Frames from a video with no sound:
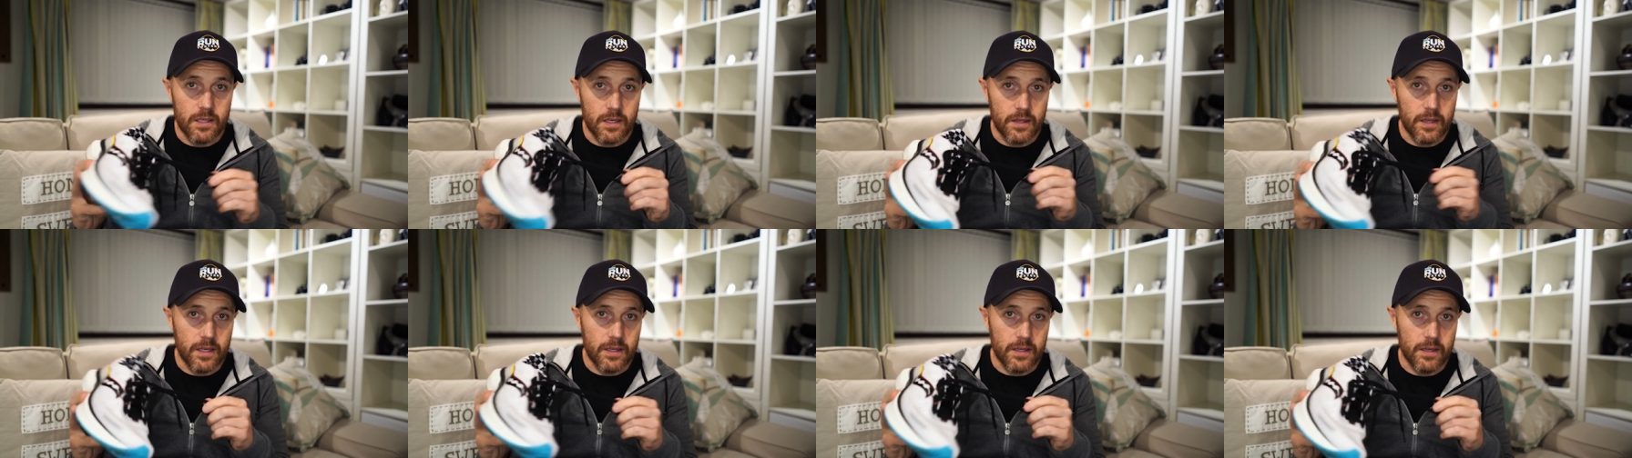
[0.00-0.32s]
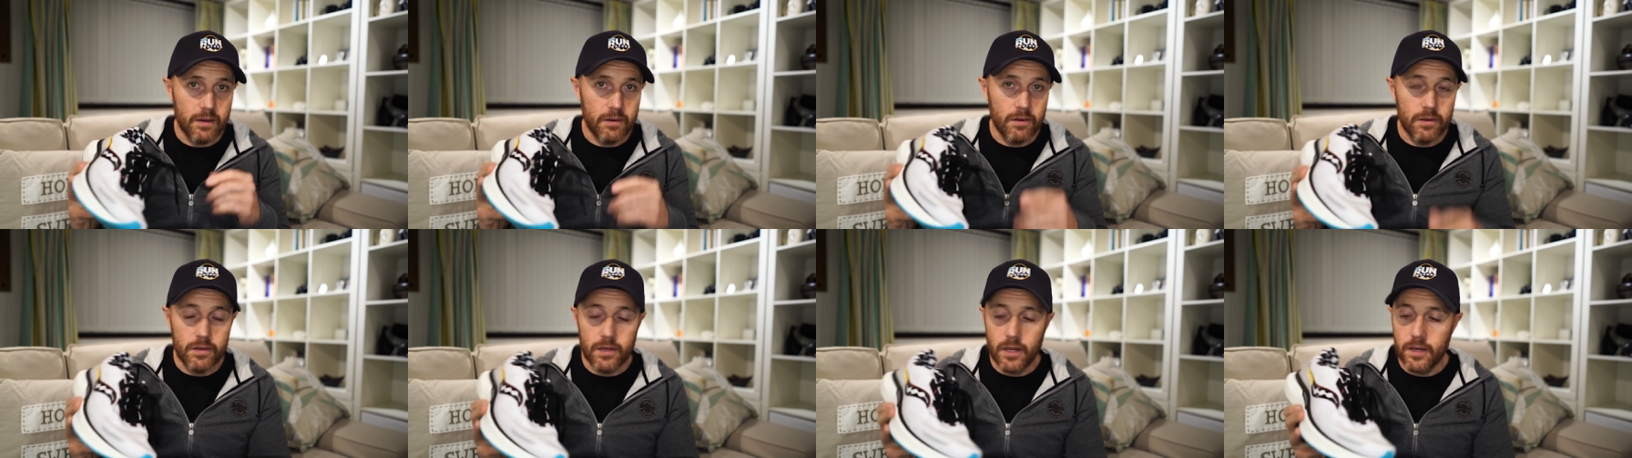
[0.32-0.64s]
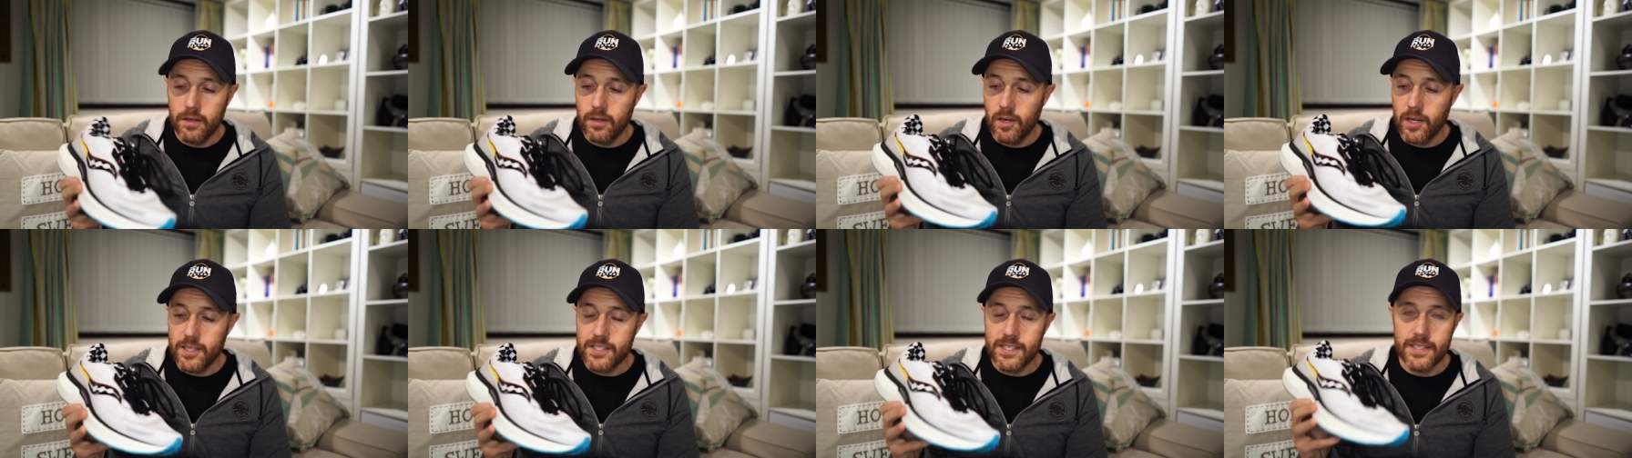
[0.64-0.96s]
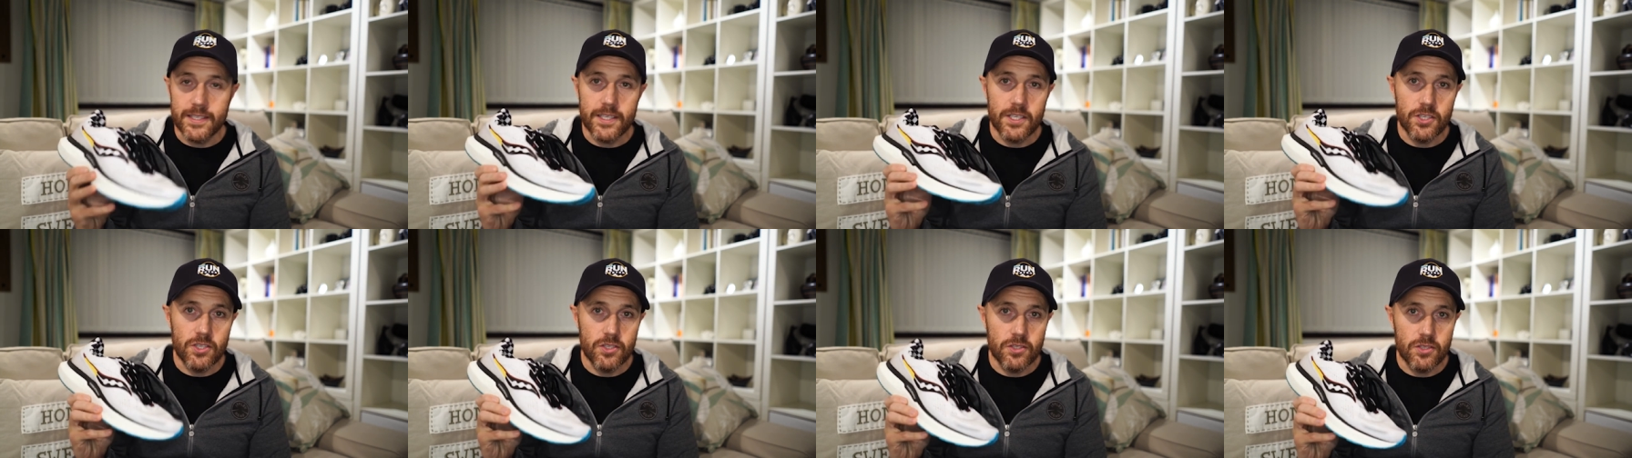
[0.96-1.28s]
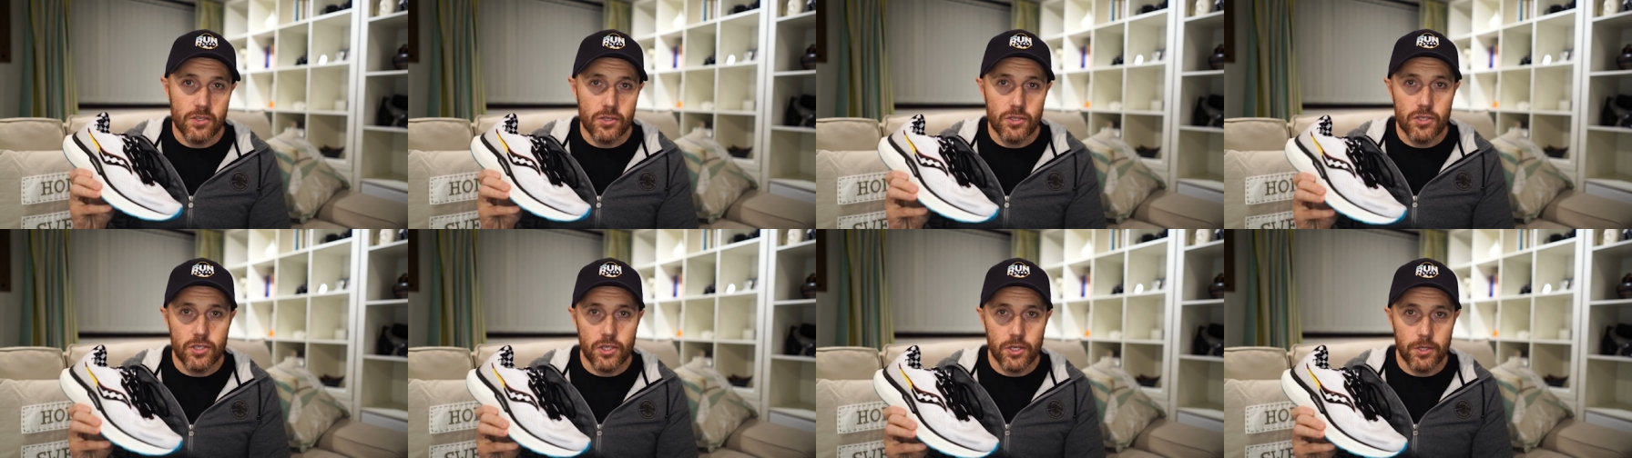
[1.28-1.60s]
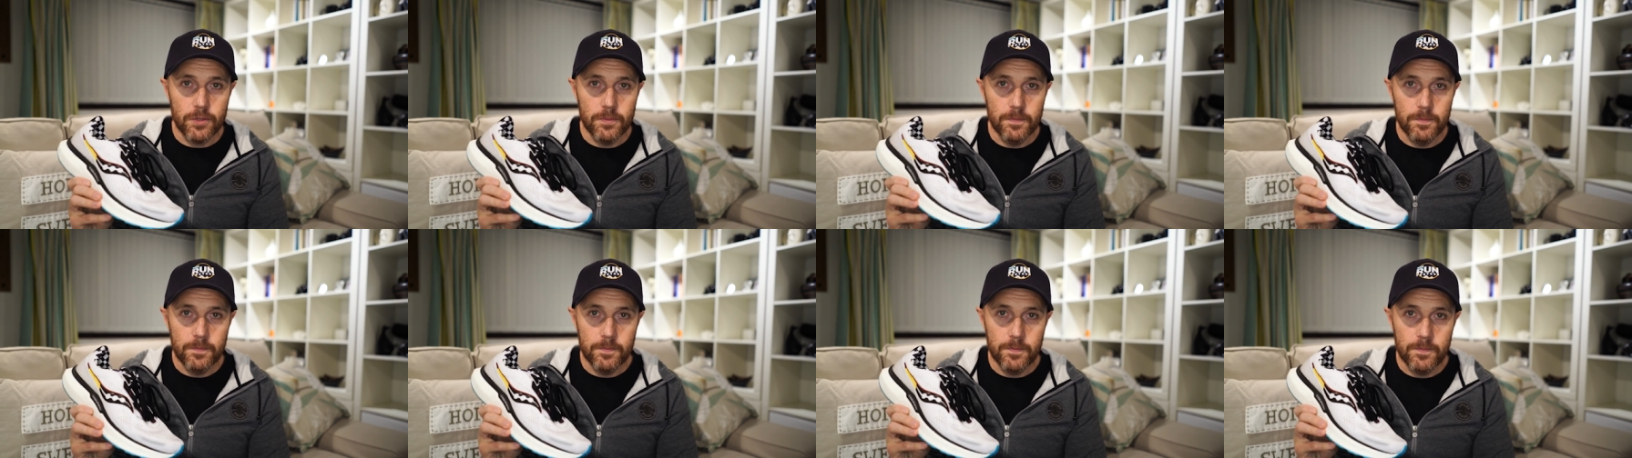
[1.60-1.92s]
I think they're a nice addition to the
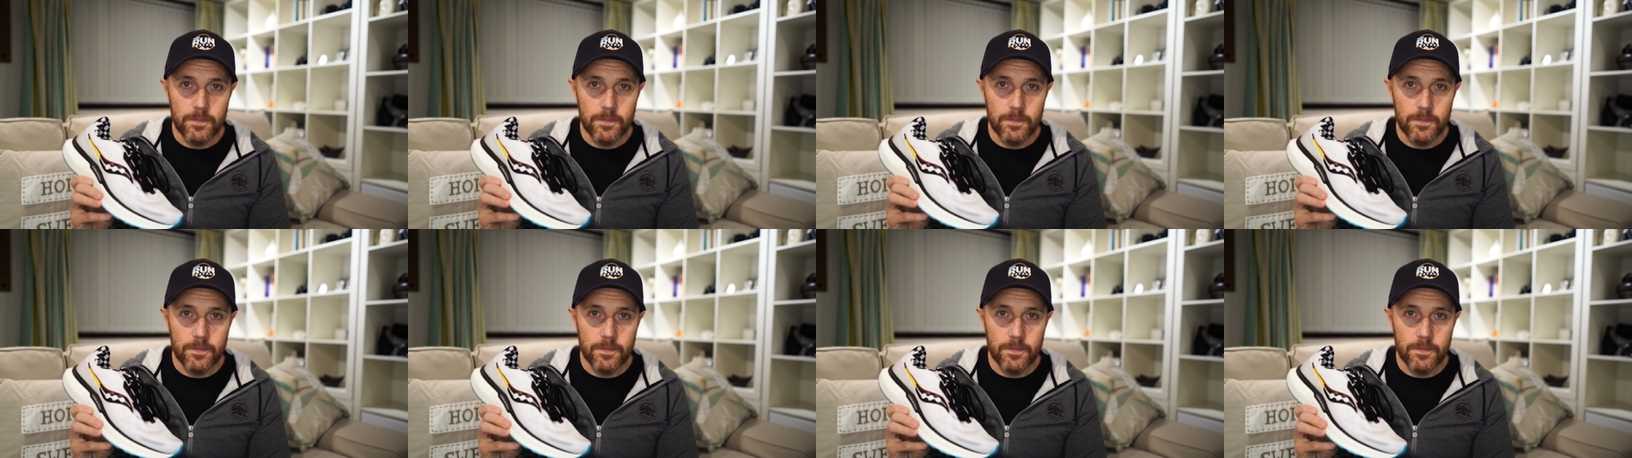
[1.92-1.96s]
shoe.